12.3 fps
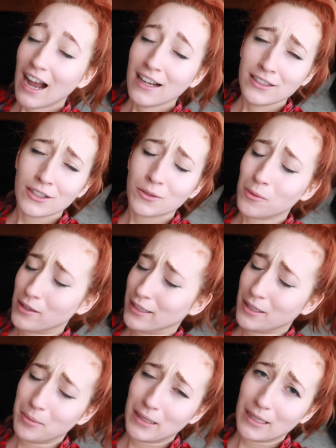I just
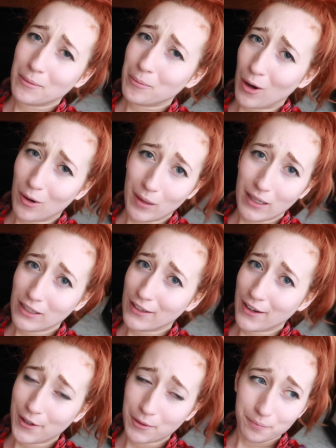wanted to be in the moment,
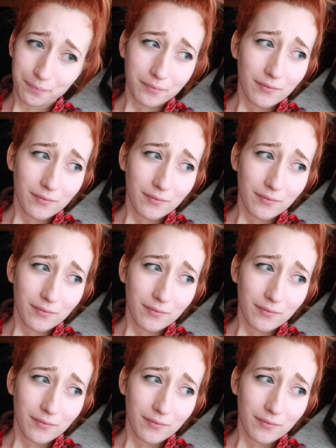you know?